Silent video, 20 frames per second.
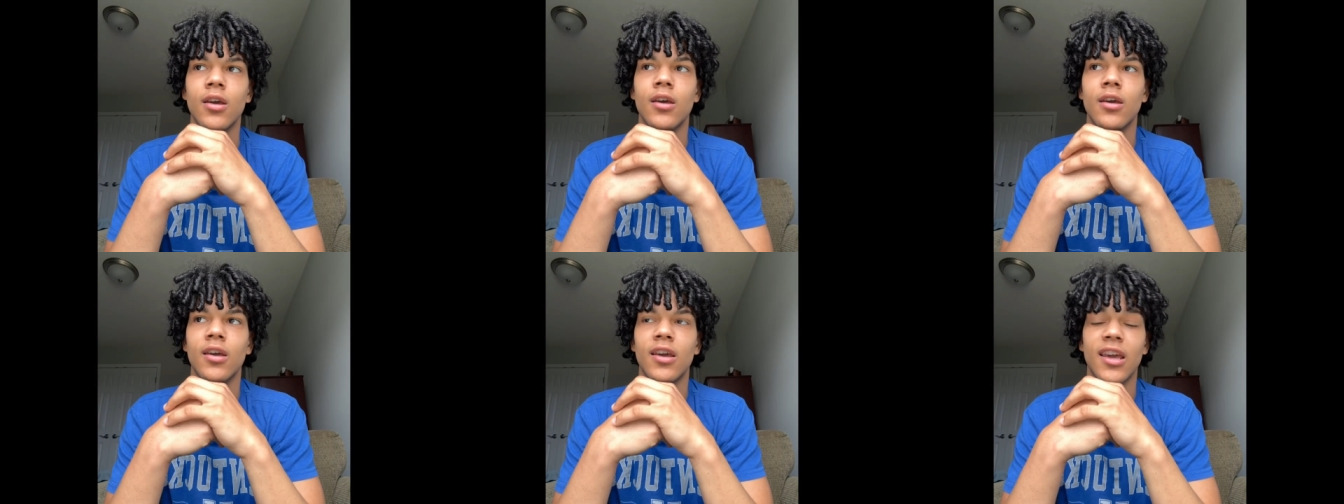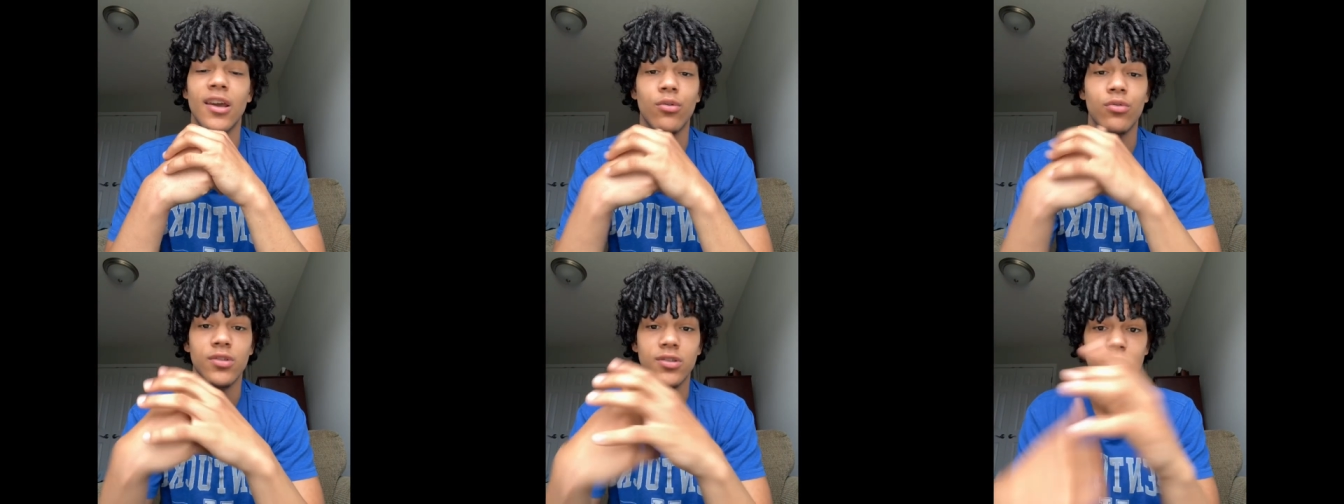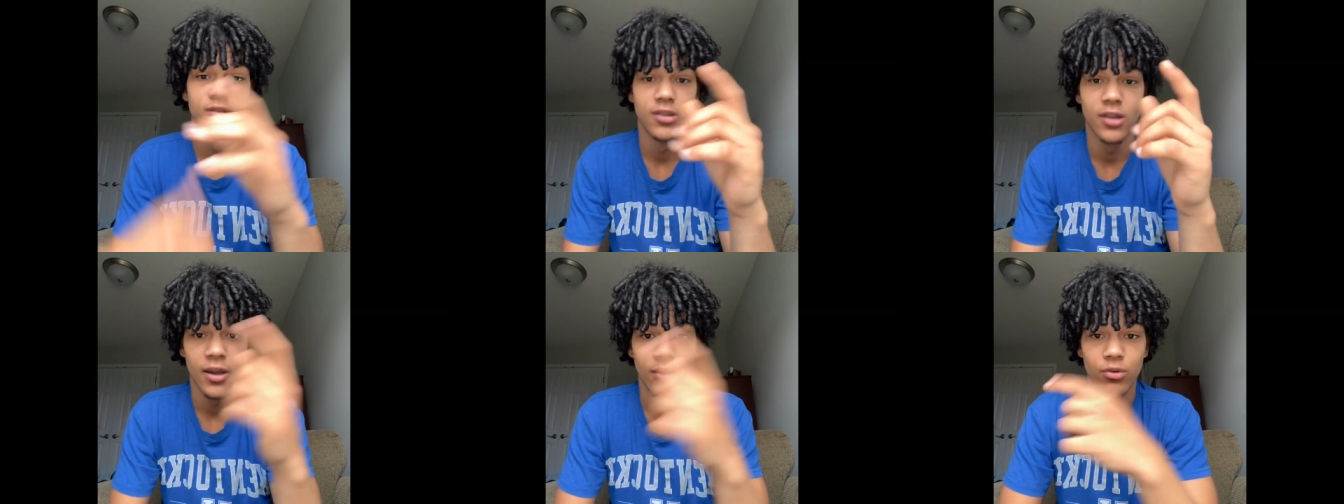it
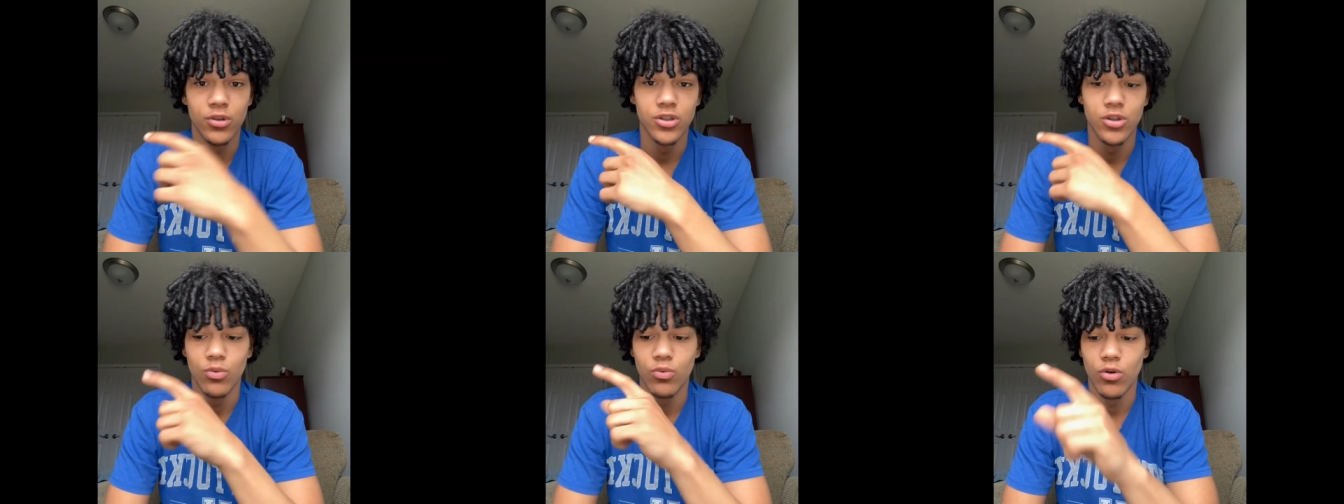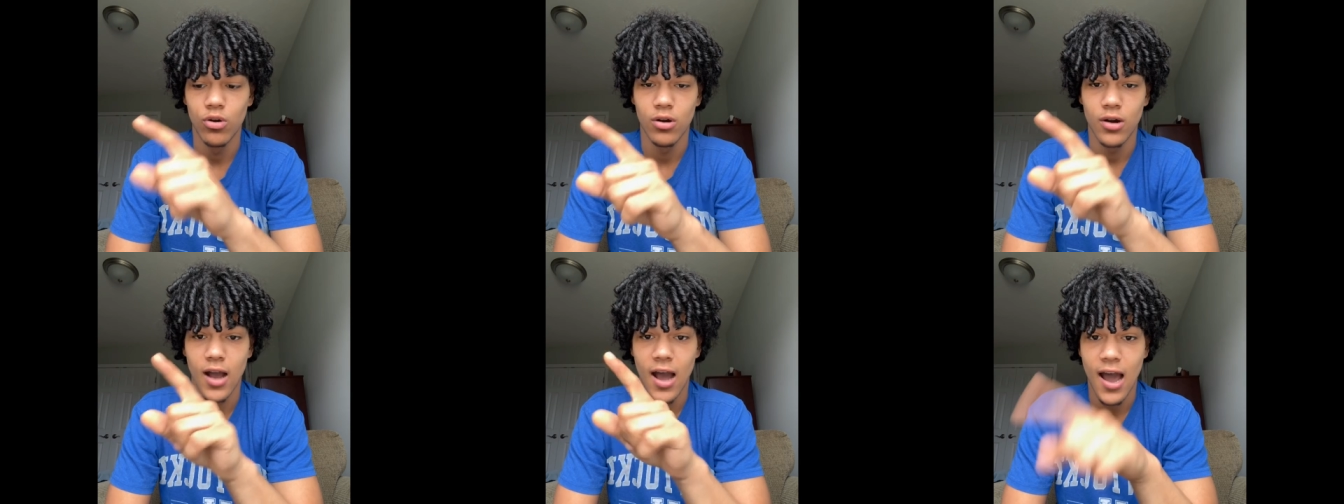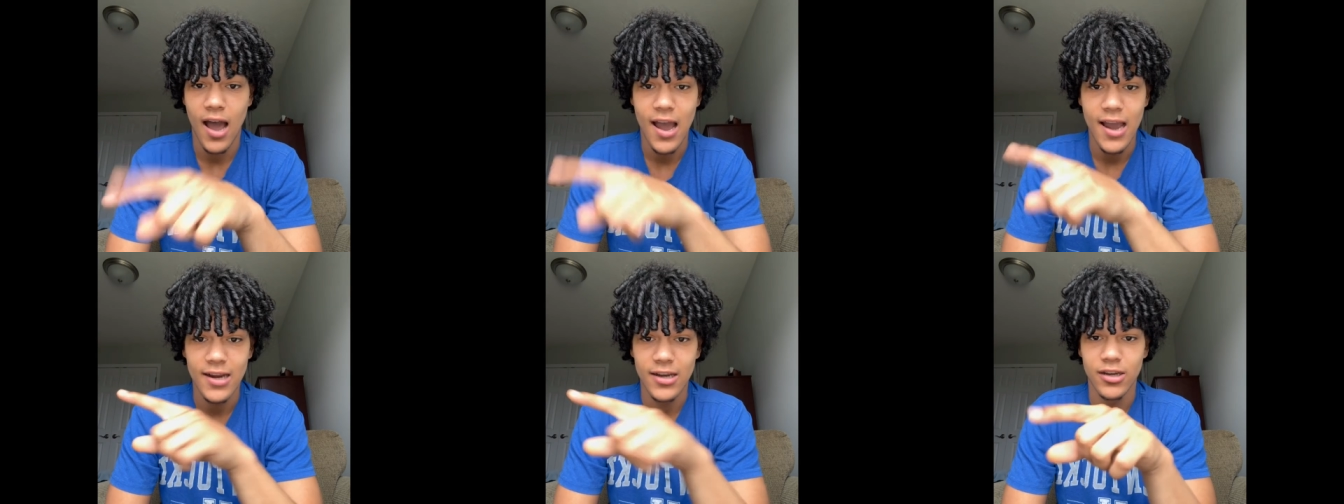was the word
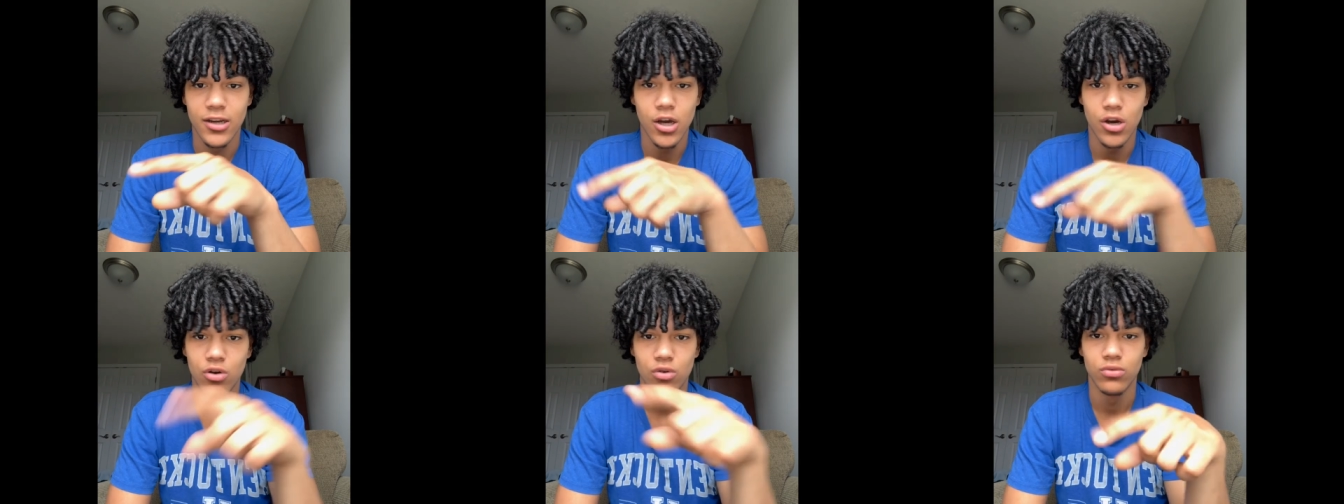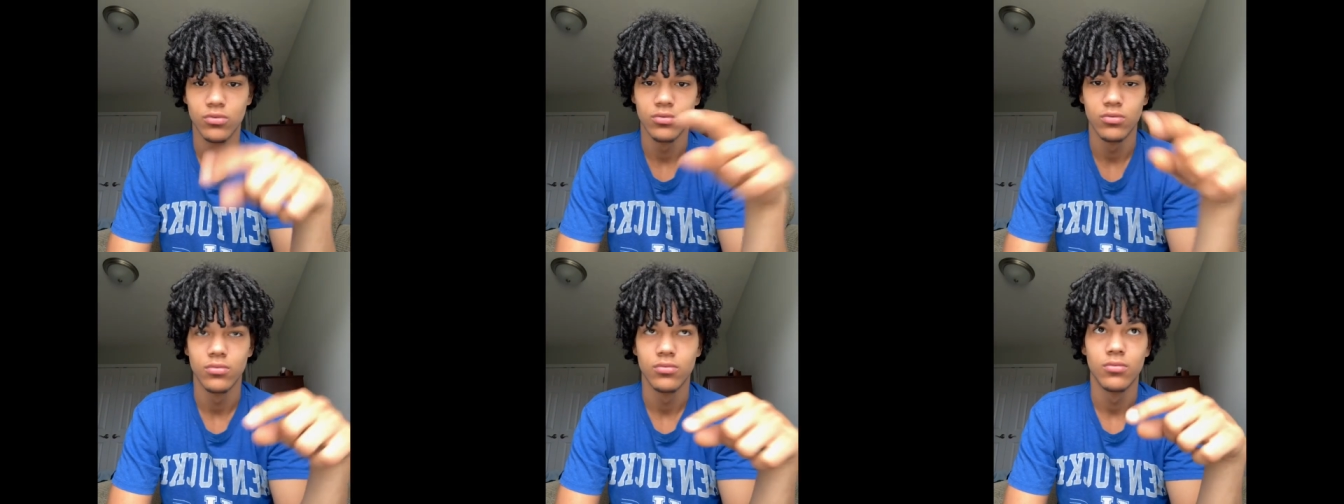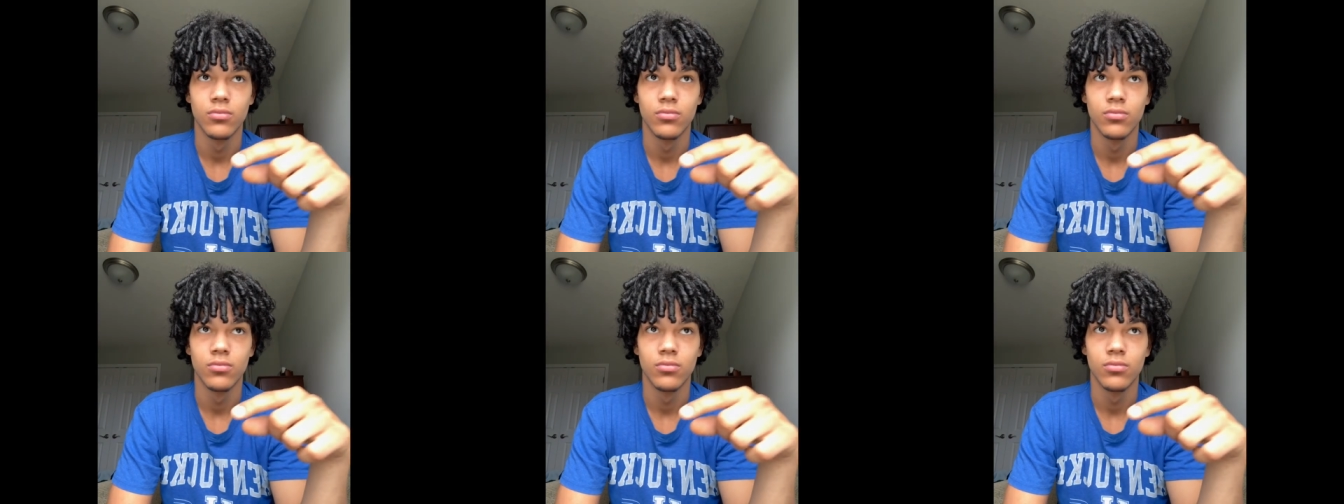I don't.